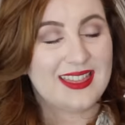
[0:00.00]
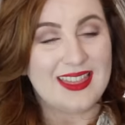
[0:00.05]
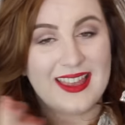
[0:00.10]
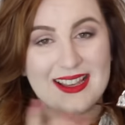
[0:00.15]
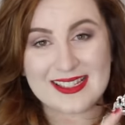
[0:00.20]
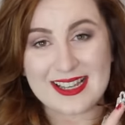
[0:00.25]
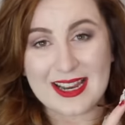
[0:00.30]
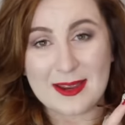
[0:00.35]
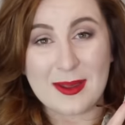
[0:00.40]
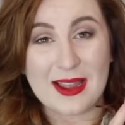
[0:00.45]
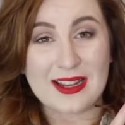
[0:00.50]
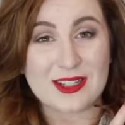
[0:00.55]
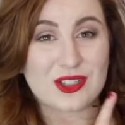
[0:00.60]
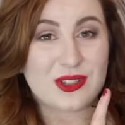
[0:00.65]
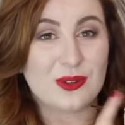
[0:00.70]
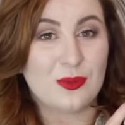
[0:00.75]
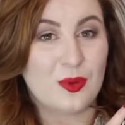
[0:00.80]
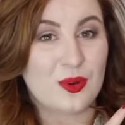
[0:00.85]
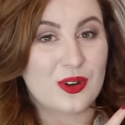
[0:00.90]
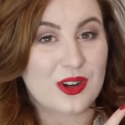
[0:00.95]
This time I
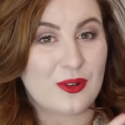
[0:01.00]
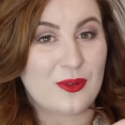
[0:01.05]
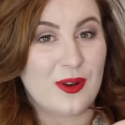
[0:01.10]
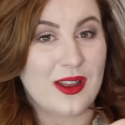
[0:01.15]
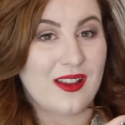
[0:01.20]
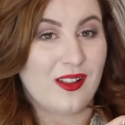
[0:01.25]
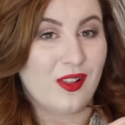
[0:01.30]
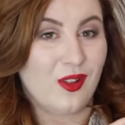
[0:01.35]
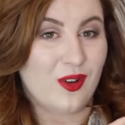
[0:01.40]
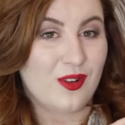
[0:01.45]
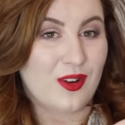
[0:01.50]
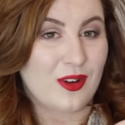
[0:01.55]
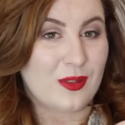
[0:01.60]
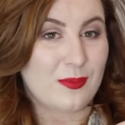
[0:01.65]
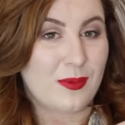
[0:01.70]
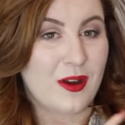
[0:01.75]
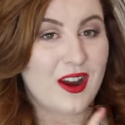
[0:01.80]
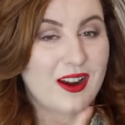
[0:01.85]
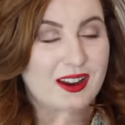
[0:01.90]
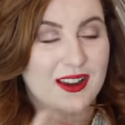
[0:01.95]
actually wore it quite a lot around
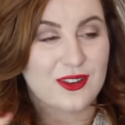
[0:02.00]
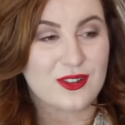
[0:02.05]
the park.